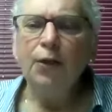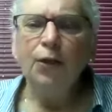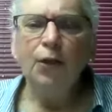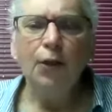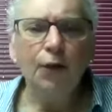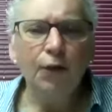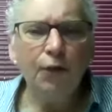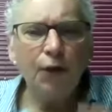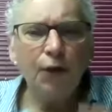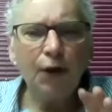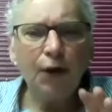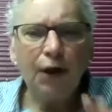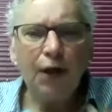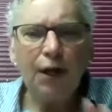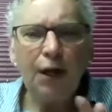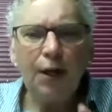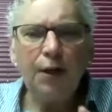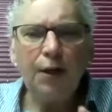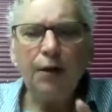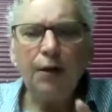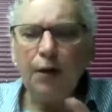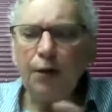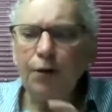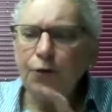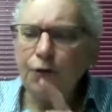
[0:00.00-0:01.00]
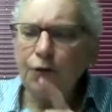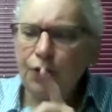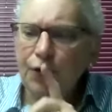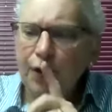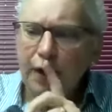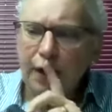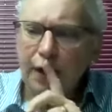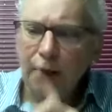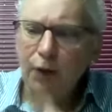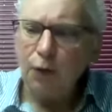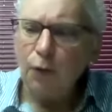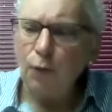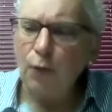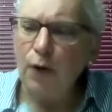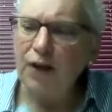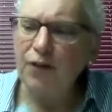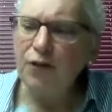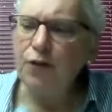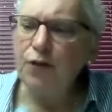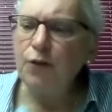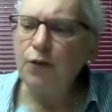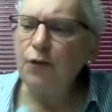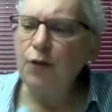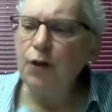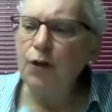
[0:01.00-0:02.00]
The key to understanding the
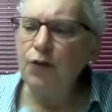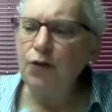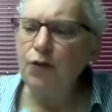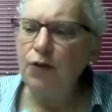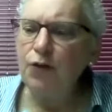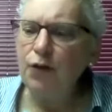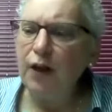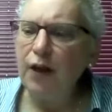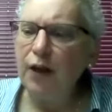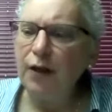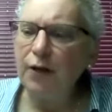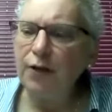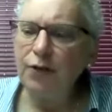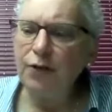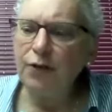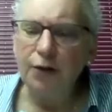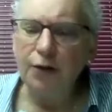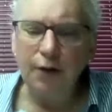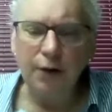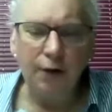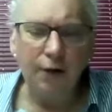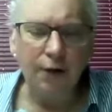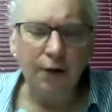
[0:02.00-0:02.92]
rest of this stanza